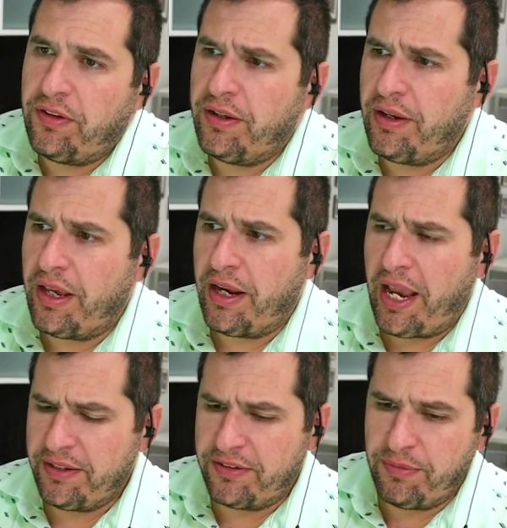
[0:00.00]
And I
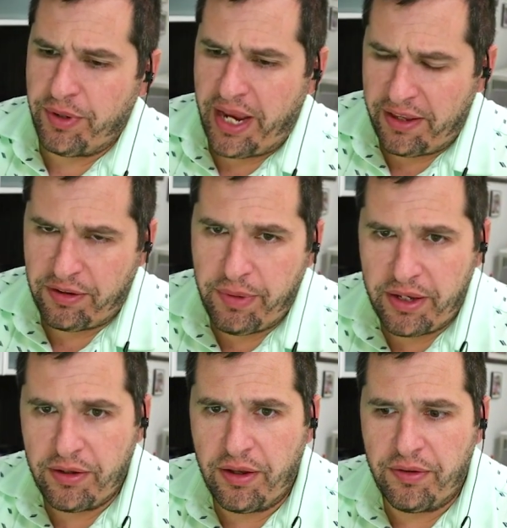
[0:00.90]
had somebody asking
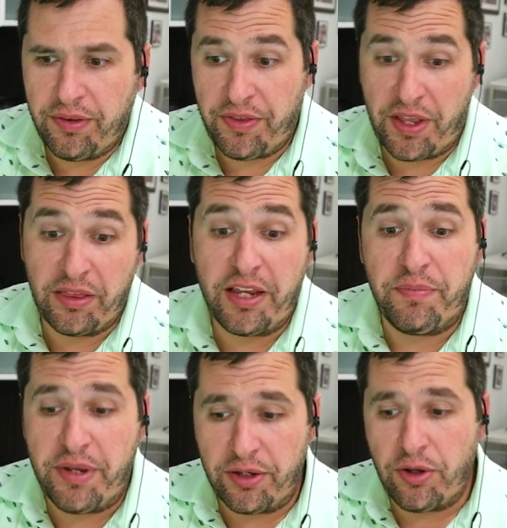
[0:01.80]
me that they'd like me to